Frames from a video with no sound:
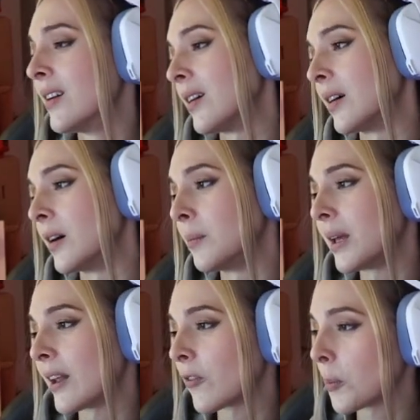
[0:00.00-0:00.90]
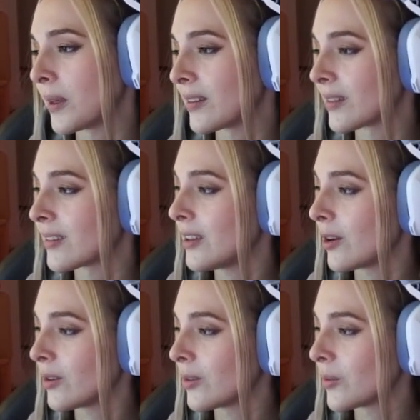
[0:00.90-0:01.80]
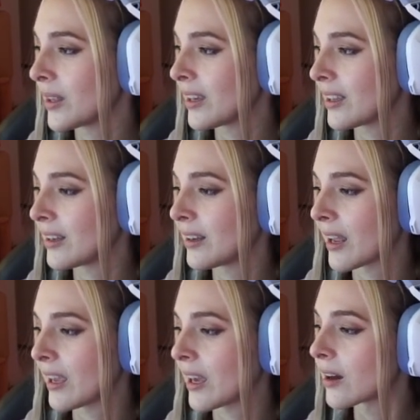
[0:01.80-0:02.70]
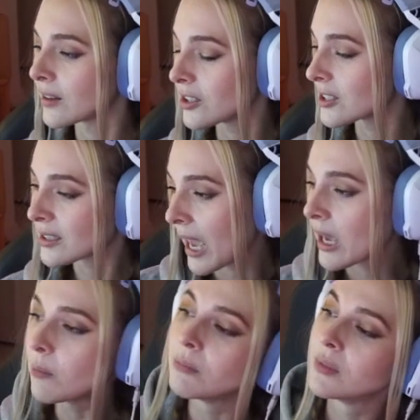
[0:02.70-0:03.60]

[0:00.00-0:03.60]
and have a place, you know, where they can hang out and just game.